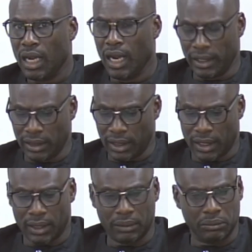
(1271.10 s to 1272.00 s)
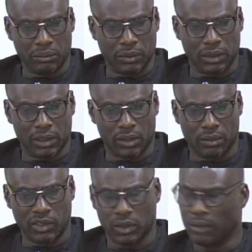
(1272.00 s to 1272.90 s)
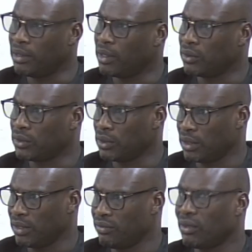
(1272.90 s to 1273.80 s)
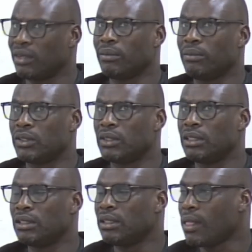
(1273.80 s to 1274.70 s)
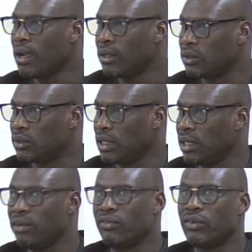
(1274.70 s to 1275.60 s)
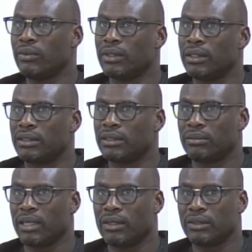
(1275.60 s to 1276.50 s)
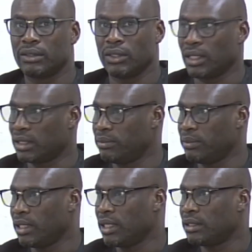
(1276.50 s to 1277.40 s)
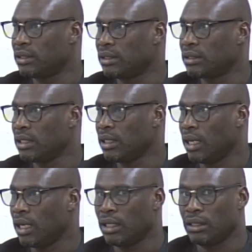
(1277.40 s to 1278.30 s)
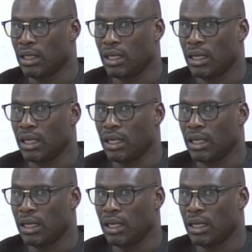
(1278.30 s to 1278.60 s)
And the commission may also give you an opportunity to say a few words about your experiences and